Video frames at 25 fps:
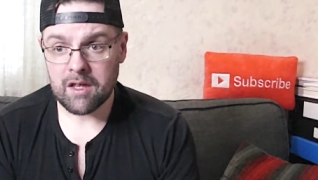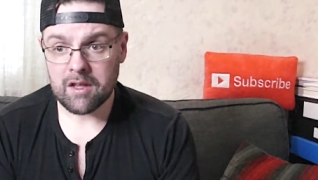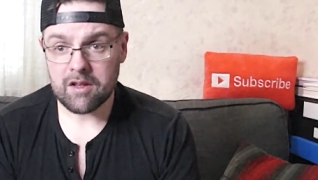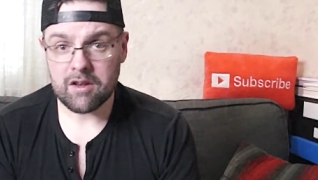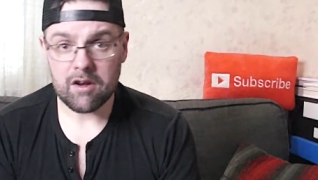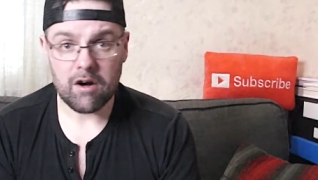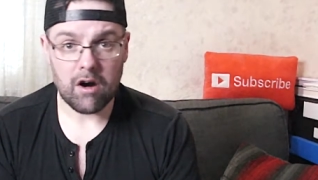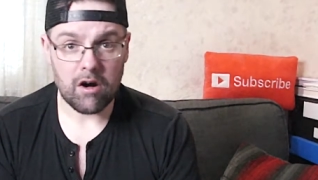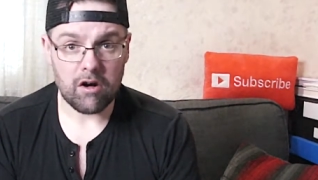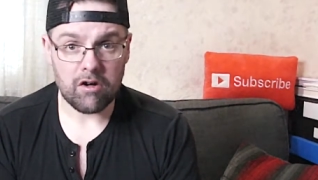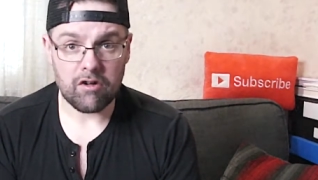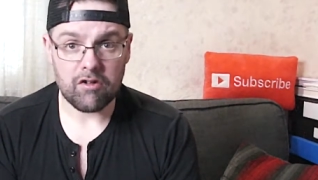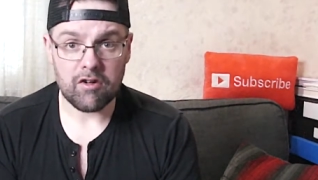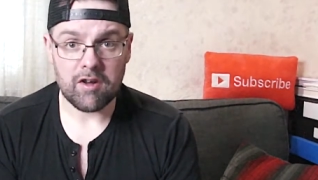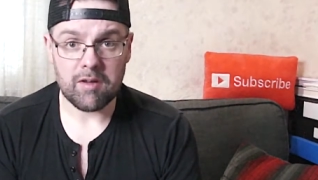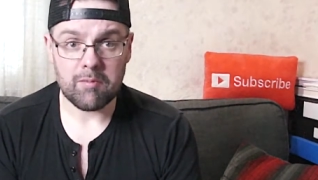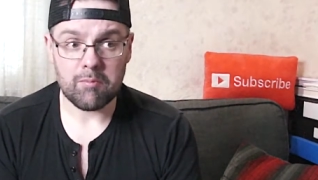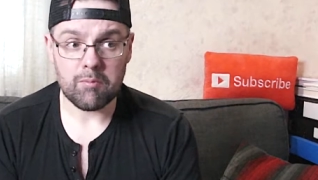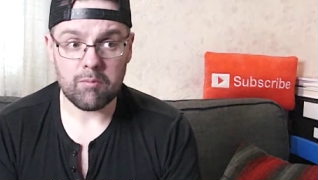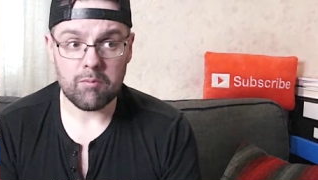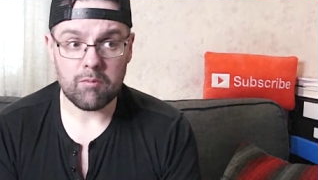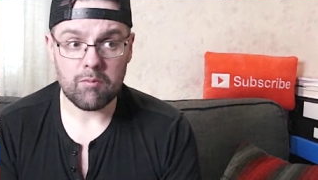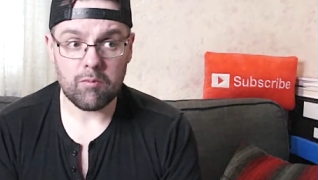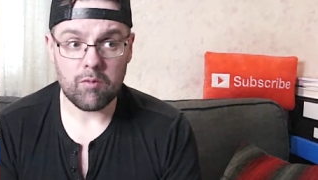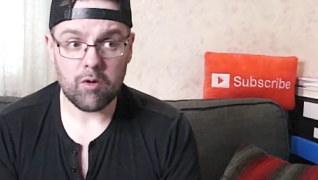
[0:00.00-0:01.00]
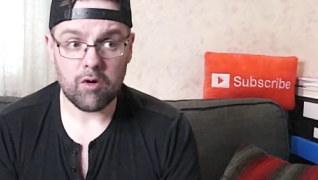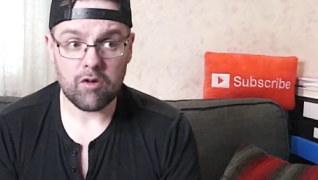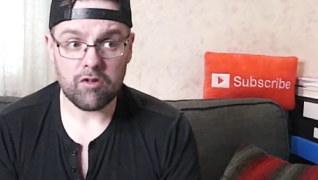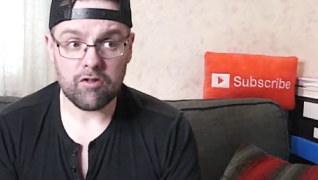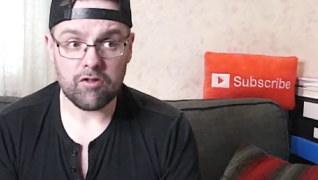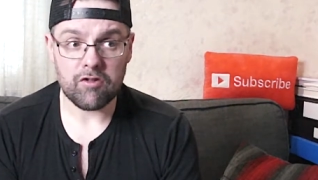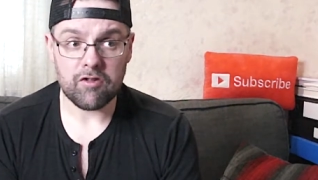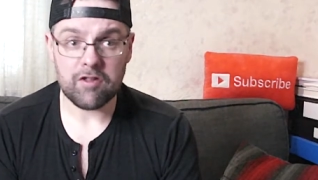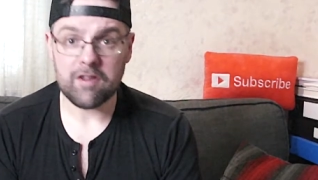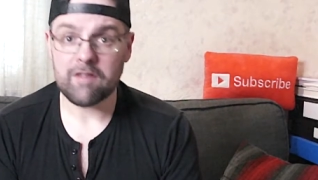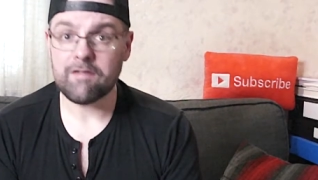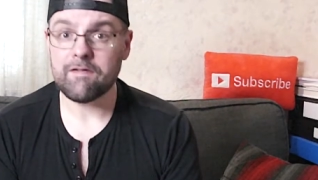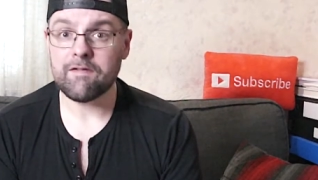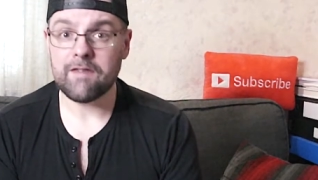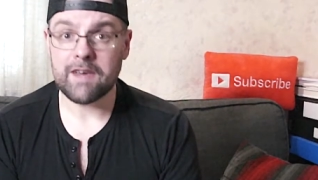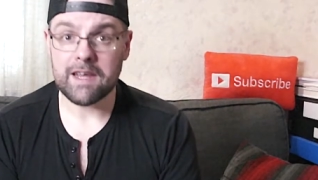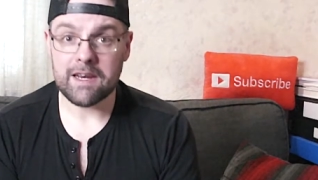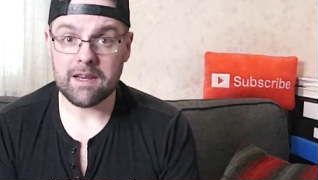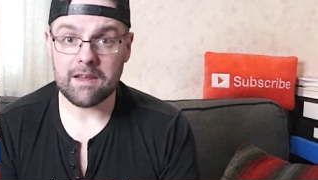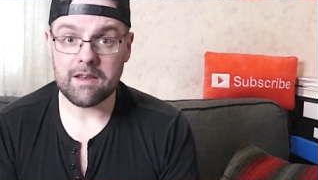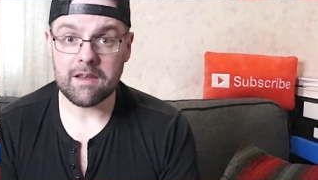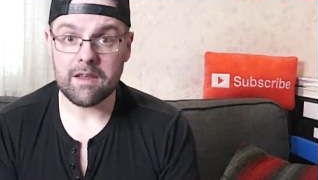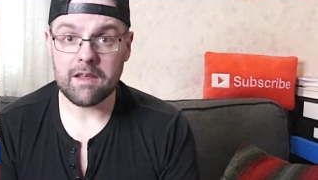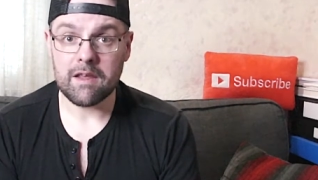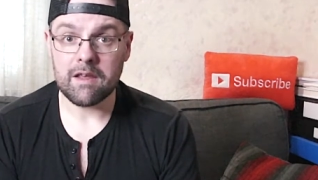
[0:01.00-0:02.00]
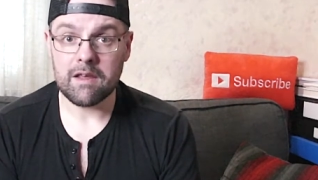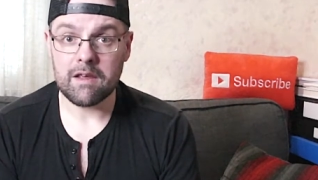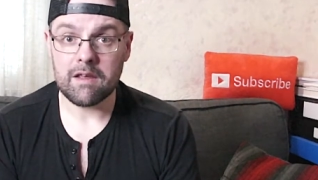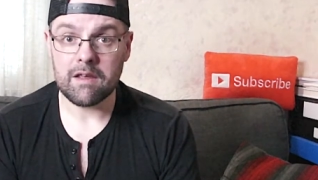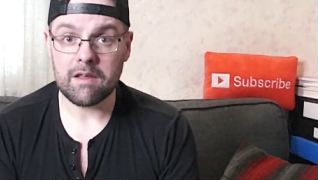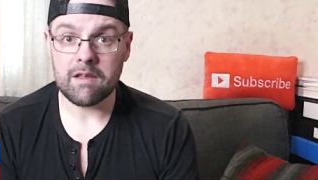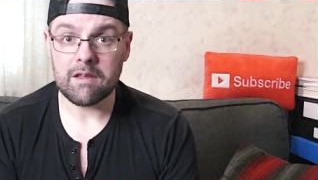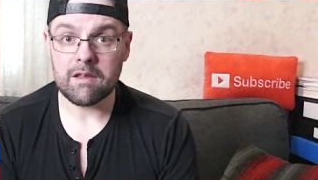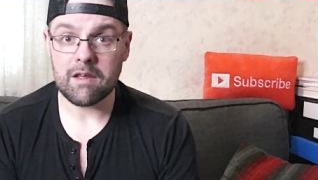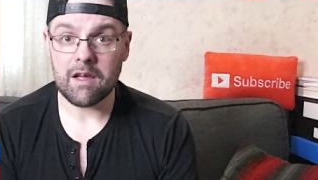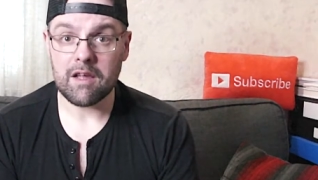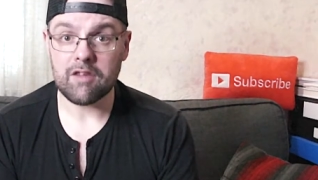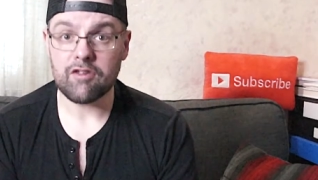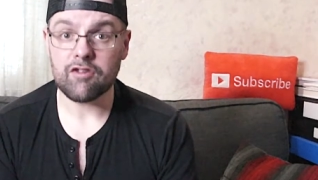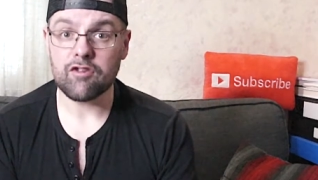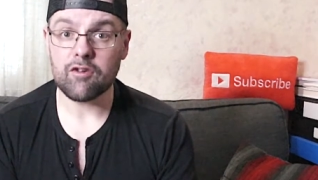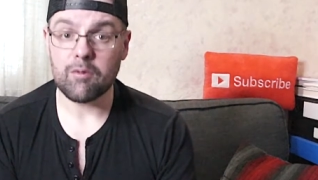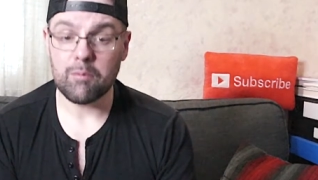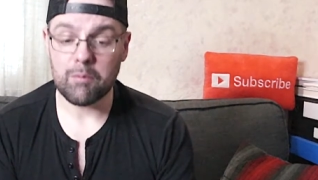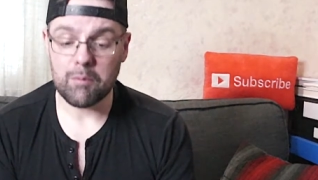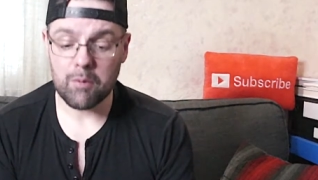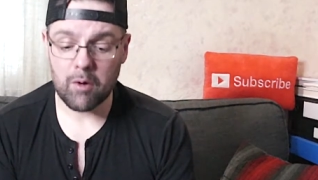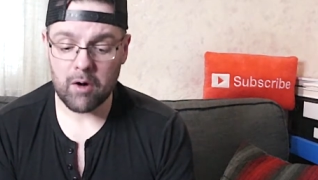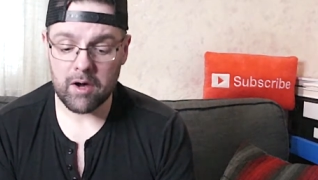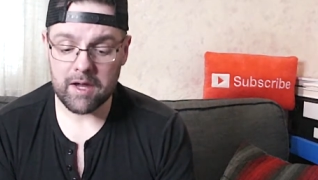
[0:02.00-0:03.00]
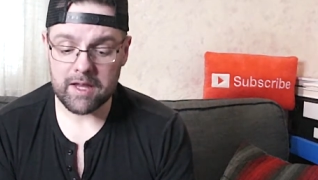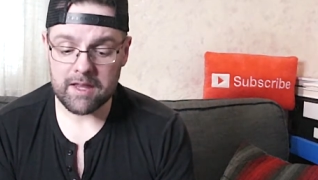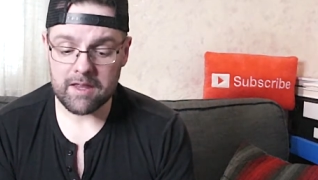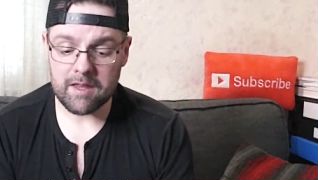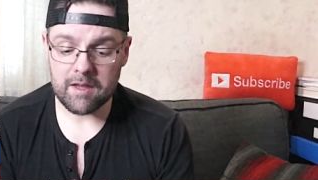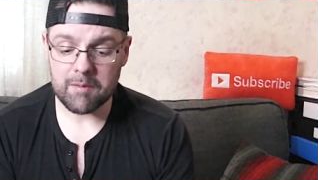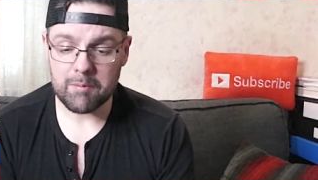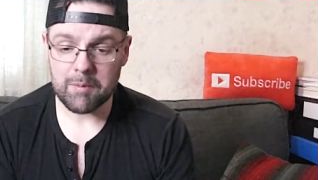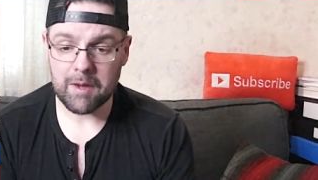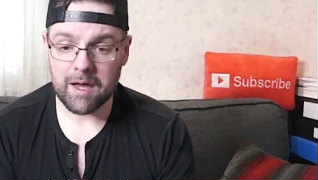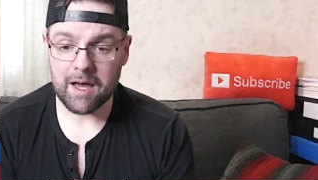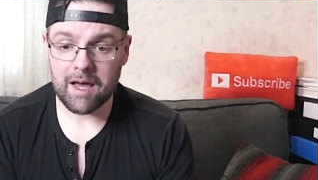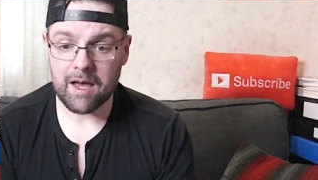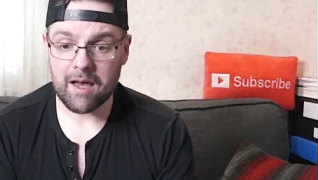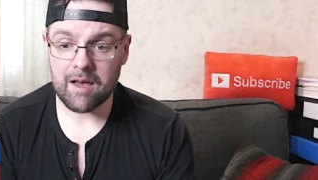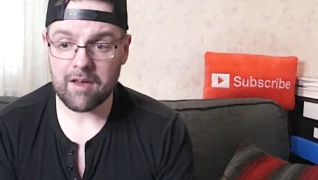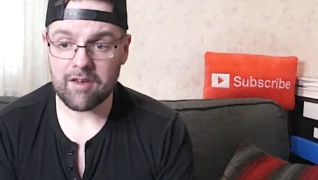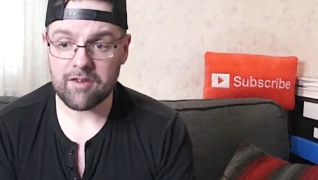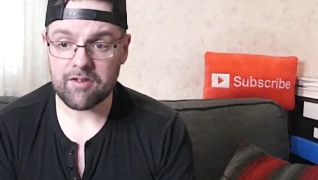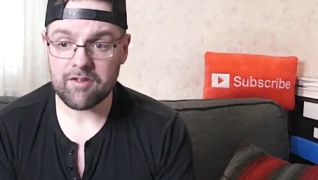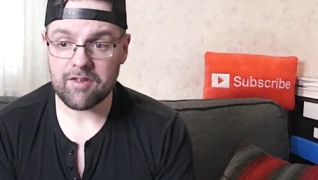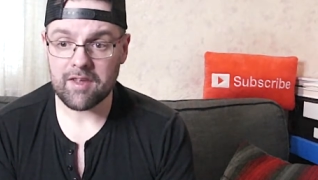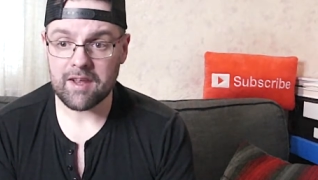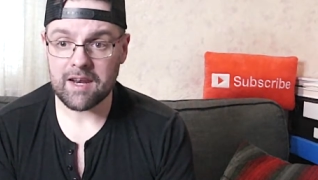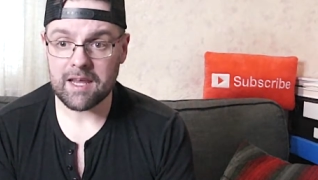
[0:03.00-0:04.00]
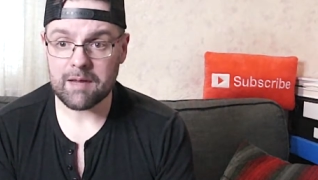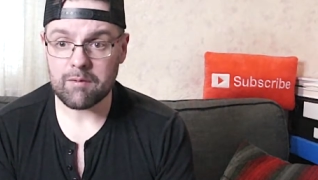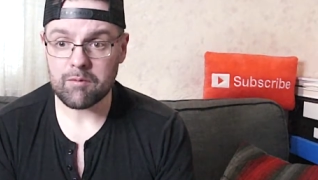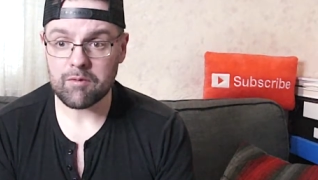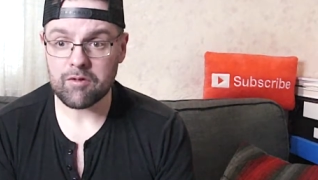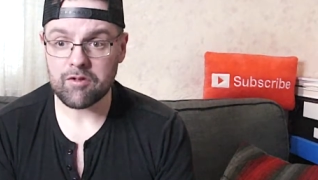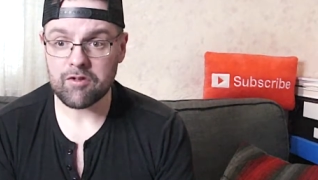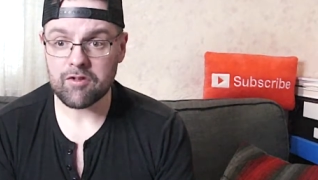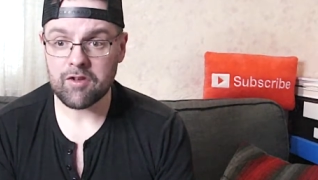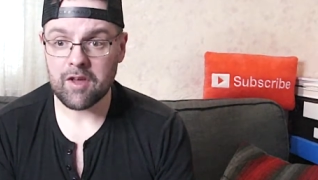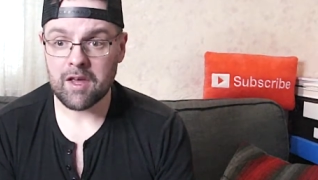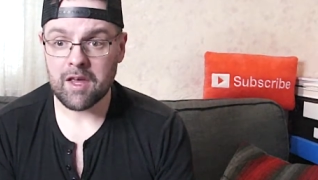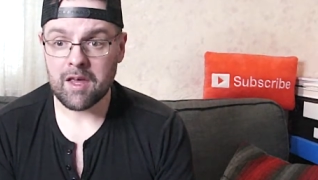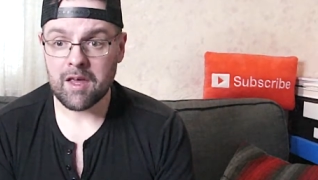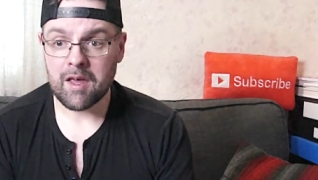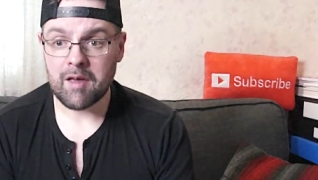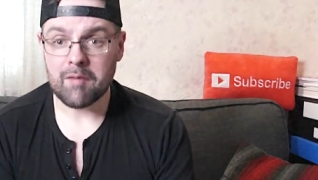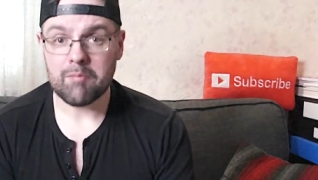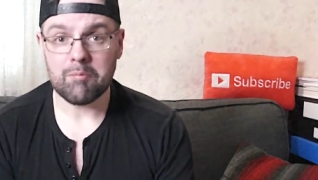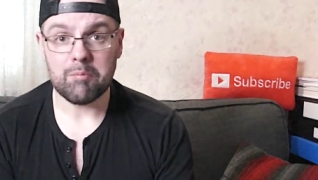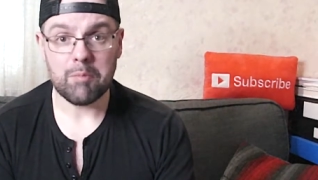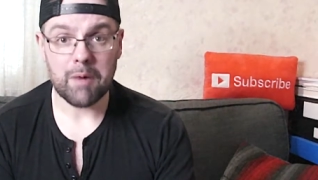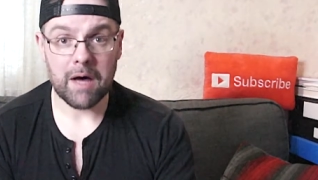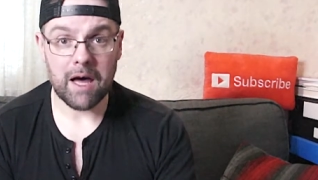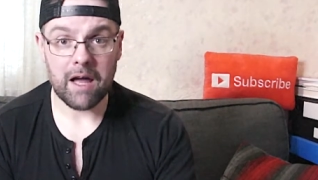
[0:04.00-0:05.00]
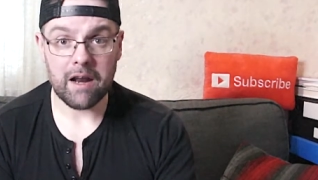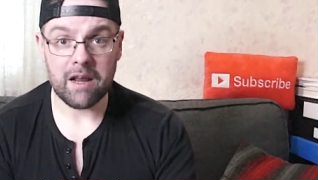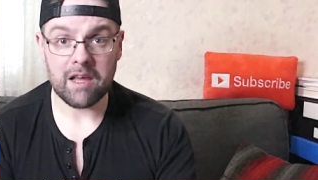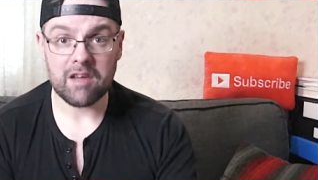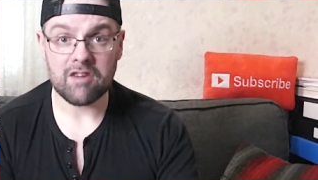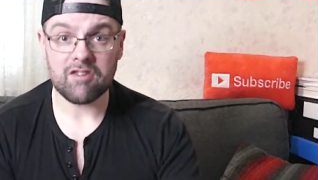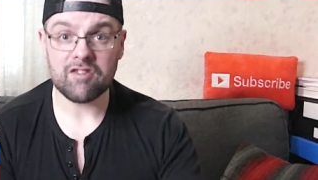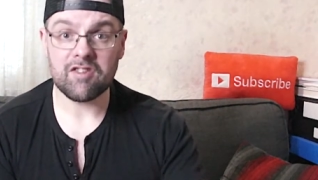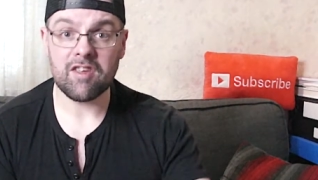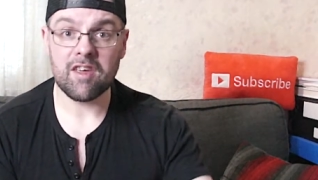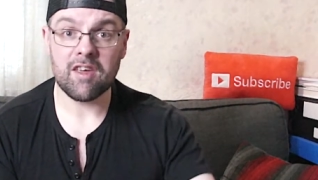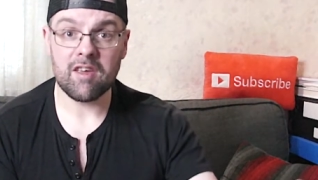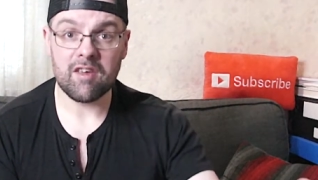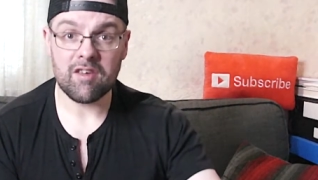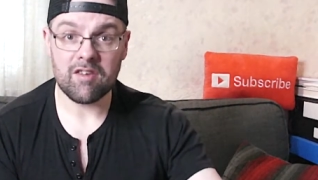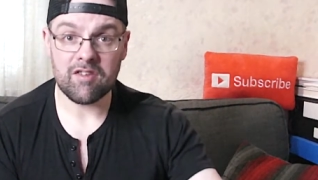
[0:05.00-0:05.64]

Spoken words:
Dark Dream was defeated at some point in the past, and he was banished,